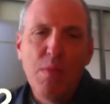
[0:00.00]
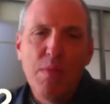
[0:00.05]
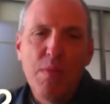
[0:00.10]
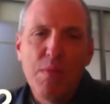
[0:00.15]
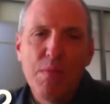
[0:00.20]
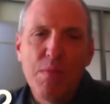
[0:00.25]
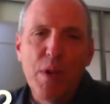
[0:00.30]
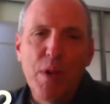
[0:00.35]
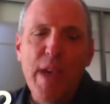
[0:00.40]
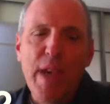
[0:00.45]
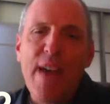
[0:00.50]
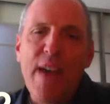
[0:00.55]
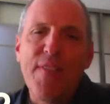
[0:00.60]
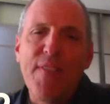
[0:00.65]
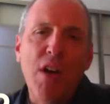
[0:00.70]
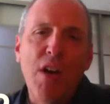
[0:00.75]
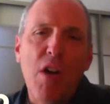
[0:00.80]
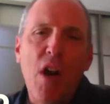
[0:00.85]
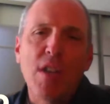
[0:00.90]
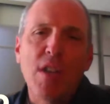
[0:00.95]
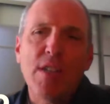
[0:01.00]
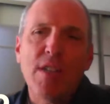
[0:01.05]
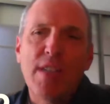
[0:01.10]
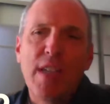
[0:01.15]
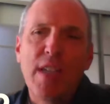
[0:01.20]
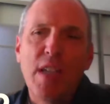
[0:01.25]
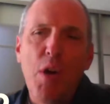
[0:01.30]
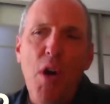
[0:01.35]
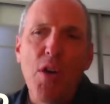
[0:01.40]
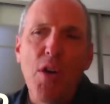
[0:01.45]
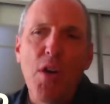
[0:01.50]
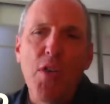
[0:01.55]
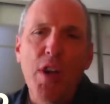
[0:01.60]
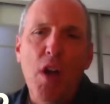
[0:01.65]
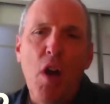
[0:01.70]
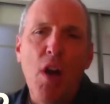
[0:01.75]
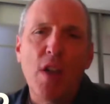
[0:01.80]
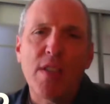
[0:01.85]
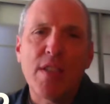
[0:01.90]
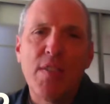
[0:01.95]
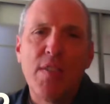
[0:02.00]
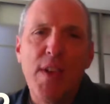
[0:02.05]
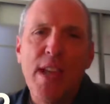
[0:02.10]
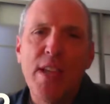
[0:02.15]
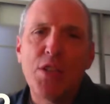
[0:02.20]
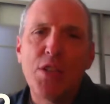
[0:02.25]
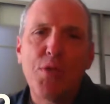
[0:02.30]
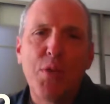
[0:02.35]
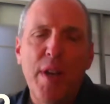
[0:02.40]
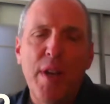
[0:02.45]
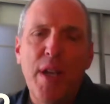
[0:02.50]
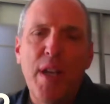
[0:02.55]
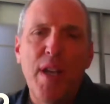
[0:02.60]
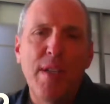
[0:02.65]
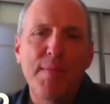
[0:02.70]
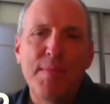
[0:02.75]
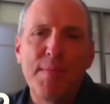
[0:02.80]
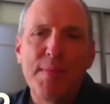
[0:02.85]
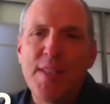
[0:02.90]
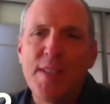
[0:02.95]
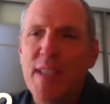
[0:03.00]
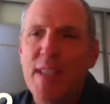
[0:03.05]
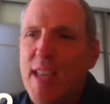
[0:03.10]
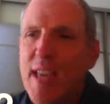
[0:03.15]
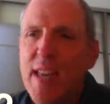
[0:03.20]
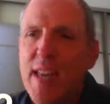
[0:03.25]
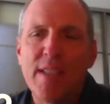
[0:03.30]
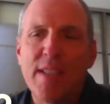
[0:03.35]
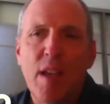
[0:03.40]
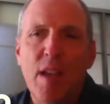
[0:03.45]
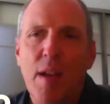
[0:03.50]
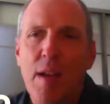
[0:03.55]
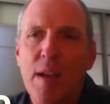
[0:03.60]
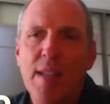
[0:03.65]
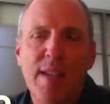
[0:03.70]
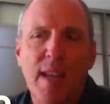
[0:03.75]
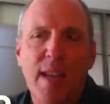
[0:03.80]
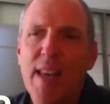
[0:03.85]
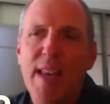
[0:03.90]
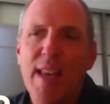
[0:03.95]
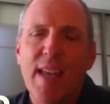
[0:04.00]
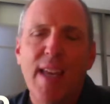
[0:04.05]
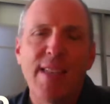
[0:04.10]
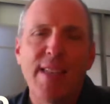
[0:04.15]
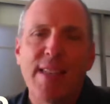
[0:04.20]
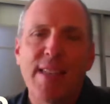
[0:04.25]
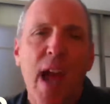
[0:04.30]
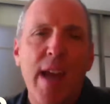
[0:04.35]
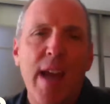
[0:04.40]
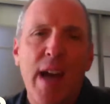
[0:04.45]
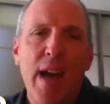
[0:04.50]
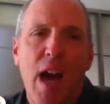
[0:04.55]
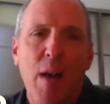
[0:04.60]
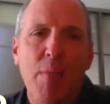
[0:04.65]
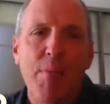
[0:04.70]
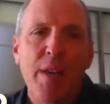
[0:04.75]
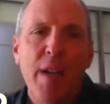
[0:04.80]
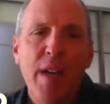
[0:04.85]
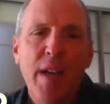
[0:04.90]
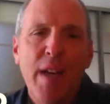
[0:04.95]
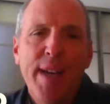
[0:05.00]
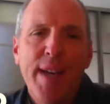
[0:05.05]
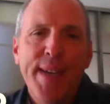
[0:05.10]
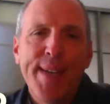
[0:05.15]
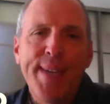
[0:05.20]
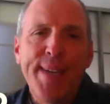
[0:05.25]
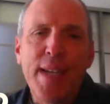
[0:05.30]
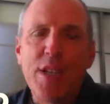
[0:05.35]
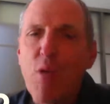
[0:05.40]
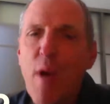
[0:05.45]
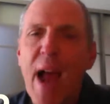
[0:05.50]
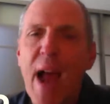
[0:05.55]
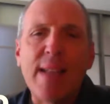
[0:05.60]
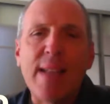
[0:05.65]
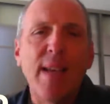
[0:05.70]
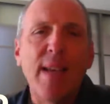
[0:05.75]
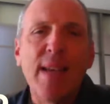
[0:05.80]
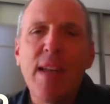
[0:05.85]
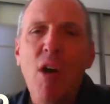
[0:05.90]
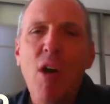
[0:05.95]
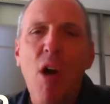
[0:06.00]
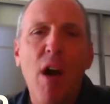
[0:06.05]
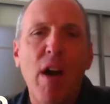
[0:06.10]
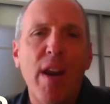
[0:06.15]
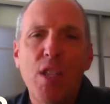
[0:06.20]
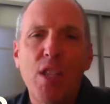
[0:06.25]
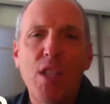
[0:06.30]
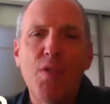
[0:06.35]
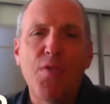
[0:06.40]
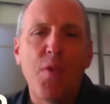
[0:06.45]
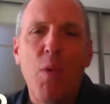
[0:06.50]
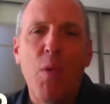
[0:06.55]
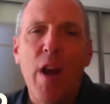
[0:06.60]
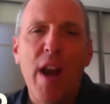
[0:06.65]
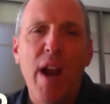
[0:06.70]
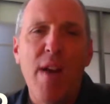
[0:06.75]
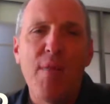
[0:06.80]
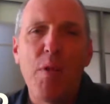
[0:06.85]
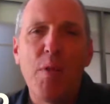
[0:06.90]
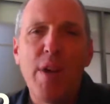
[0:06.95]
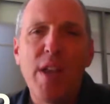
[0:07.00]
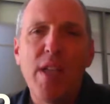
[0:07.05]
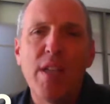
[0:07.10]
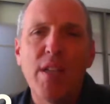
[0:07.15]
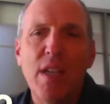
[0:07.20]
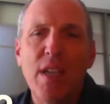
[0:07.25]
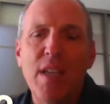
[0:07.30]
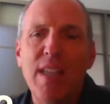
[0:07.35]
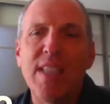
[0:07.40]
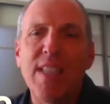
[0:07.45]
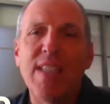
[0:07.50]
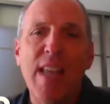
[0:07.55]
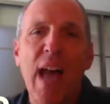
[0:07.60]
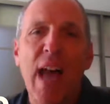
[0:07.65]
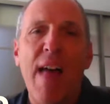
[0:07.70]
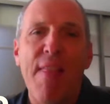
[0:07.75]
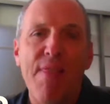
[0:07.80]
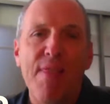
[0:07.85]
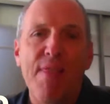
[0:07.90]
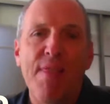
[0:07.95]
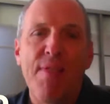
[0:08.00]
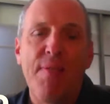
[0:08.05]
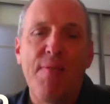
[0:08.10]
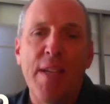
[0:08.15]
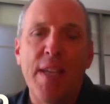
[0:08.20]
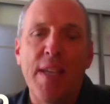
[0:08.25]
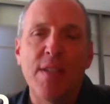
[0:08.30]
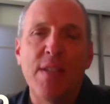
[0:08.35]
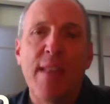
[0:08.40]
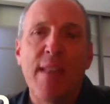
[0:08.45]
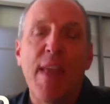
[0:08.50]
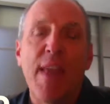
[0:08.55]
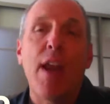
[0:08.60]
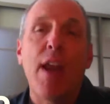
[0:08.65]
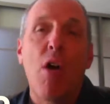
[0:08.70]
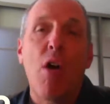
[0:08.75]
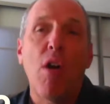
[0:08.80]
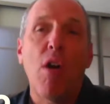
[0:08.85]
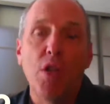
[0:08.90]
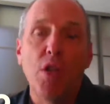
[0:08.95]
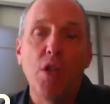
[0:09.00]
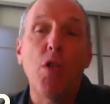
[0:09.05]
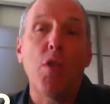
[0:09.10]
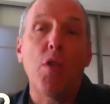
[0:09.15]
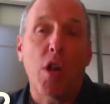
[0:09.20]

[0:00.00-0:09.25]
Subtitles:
Well, yeah, and the cost, as we all know, the cost of entry to getting a site up, attracting an audience for whatever reason is not that hard to do.